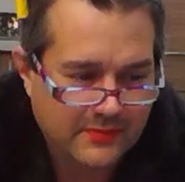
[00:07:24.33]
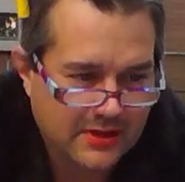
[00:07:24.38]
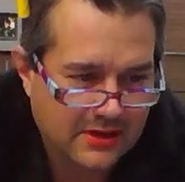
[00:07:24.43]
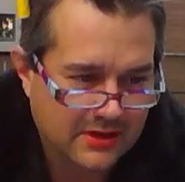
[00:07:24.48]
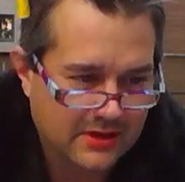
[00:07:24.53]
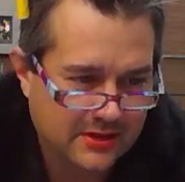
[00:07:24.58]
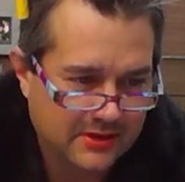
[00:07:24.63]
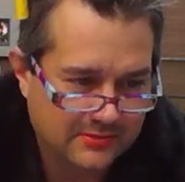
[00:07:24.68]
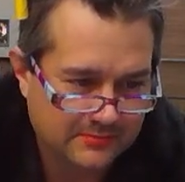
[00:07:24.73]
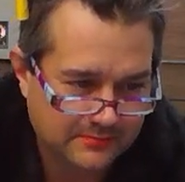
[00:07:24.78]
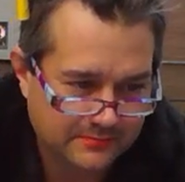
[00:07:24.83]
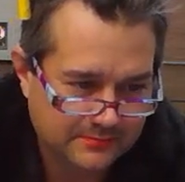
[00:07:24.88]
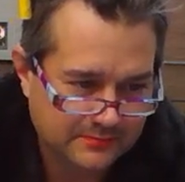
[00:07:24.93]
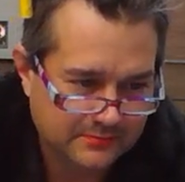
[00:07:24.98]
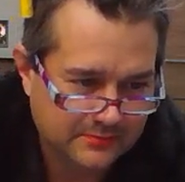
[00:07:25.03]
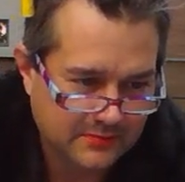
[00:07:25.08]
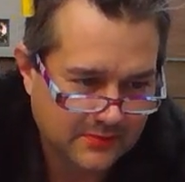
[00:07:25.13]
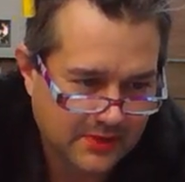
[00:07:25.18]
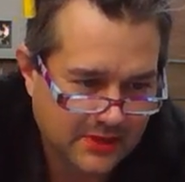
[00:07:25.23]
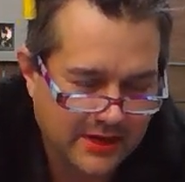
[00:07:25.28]

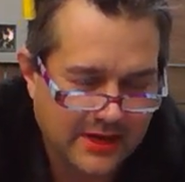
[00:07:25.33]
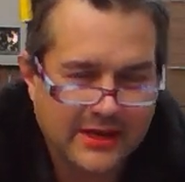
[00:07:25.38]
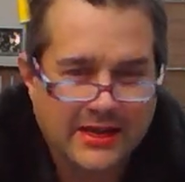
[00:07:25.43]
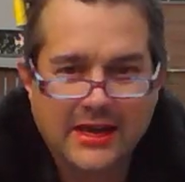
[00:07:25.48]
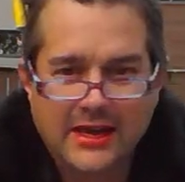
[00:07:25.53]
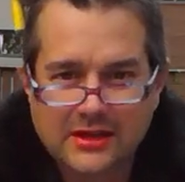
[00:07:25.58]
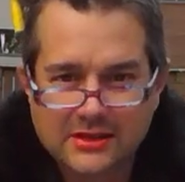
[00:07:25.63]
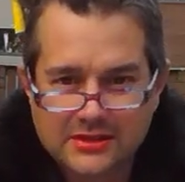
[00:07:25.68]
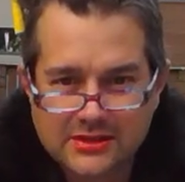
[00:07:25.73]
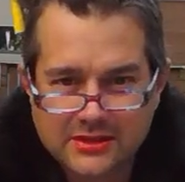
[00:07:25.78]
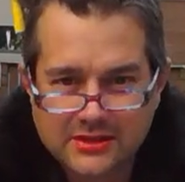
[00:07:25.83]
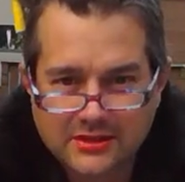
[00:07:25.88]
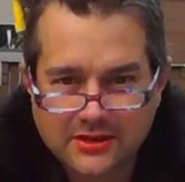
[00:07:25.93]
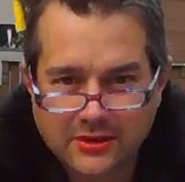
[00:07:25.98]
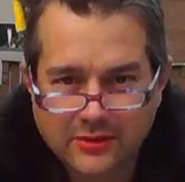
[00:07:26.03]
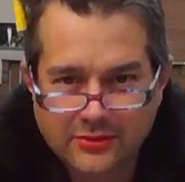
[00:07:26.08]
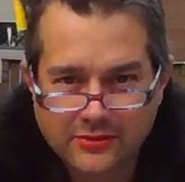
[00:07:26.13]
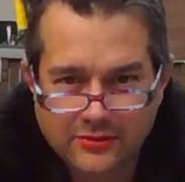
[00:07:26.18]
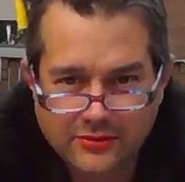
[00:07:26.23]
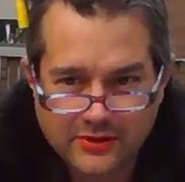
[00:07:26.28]
And I can't
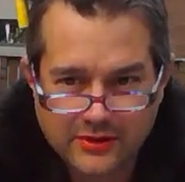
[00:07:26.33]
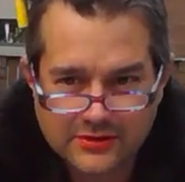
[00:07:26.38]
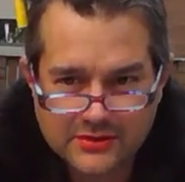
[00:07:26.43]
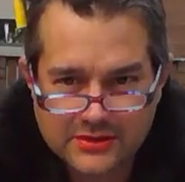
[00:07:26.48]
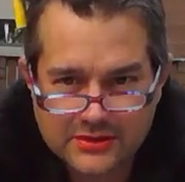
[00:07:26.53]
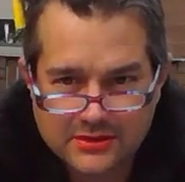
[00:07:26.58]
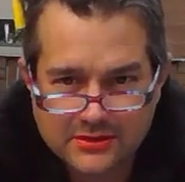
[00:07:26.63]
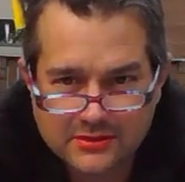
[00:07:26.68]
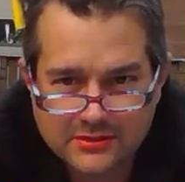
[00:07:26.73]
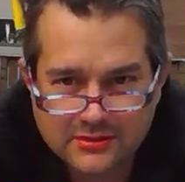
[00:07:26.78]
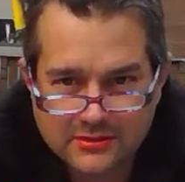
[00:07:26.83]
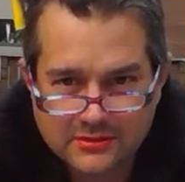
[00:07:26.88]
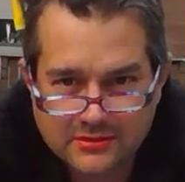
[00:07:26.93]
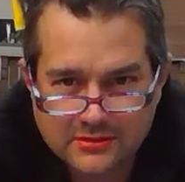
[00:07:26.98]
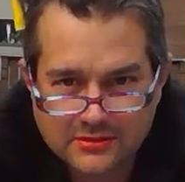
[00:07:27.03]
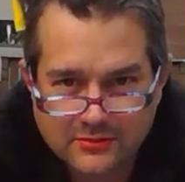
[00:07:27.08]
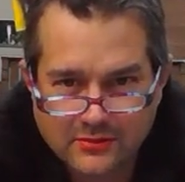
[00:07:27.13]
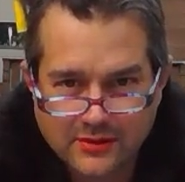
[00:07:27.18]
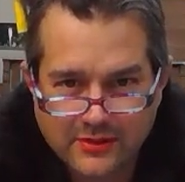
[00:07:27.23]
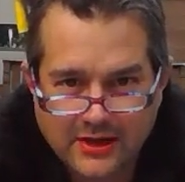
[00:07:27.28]
go through this
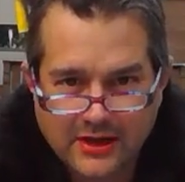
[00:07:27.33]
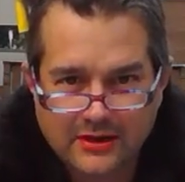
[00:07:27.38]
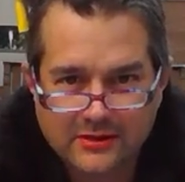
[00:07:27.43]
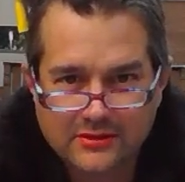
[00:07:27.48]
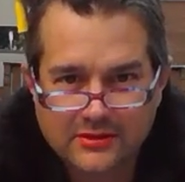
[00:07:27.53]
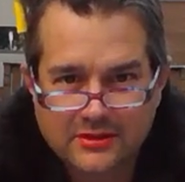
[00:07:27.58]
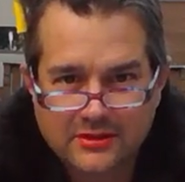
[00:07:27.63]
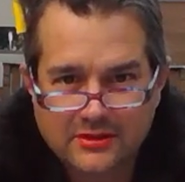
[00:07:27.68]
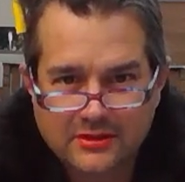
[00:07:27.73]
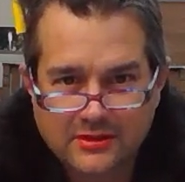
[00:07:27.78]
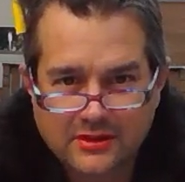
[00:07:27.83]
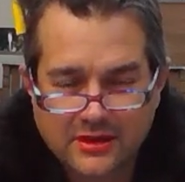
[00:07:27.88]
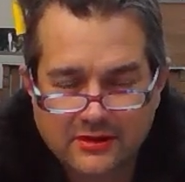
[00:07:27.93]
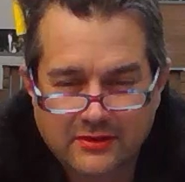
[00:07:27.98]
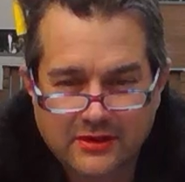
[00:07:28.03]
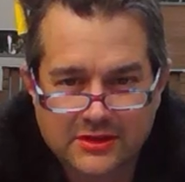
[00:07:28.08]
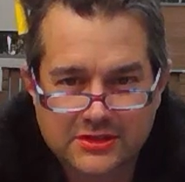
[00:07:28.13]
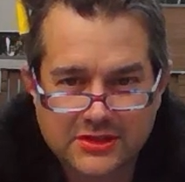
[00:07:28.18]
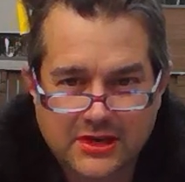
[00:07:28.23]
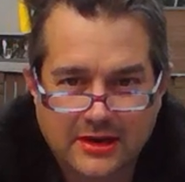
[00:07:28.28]
without
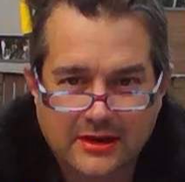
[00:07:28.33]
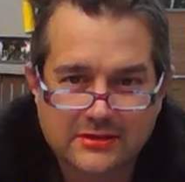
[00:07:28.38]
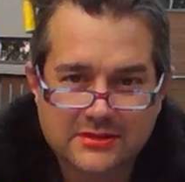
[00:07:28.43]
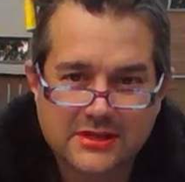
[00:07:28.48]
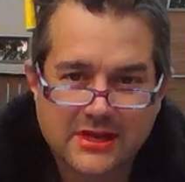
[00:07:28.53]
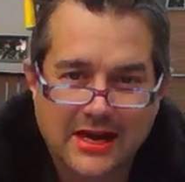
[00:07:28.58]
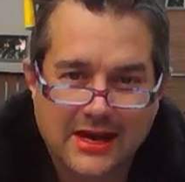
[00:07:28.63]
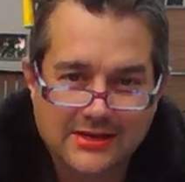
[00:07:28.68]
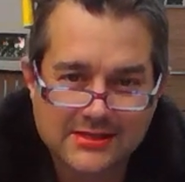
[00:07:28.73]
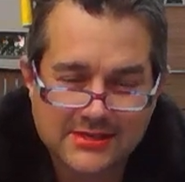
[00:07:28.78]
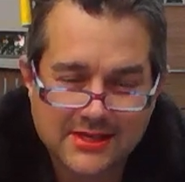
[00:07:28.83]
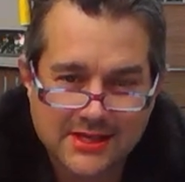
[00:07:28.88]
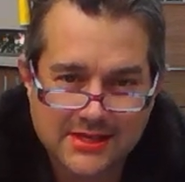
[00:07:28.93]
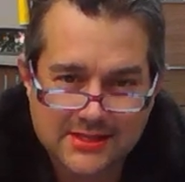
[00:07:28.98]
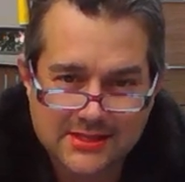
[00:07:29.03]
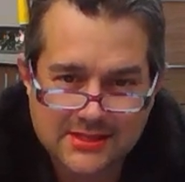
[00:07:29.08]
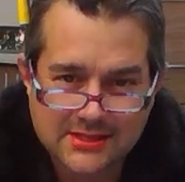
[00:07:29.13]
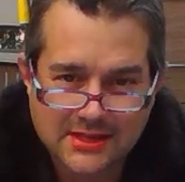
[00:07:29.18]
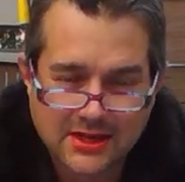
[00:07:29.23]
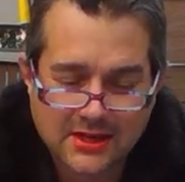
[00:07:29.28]
giving a shout out to
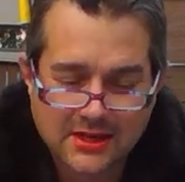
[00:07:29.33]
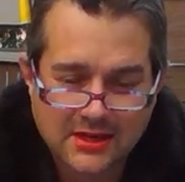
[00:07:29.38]
Alsace,